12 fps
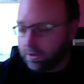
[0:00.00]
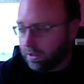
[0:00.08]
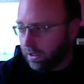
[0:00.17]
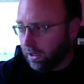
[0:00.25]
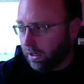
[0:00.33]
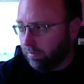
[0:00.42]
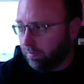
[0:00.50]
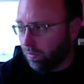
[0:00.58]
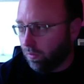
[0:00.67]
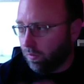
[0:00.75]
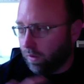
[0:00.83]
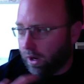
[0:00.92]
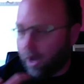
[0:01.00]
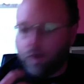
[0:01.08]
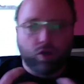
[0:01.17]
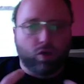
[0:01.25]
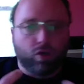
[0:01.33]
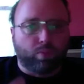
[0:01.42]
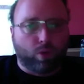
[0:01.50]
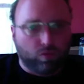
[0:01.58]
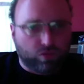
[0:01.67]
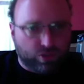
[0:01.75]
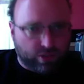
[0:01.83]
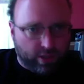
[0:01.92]
How do you
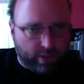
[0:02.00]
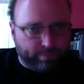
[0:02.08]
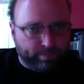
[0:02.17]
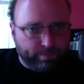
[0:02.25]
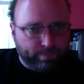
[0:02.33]
approach them?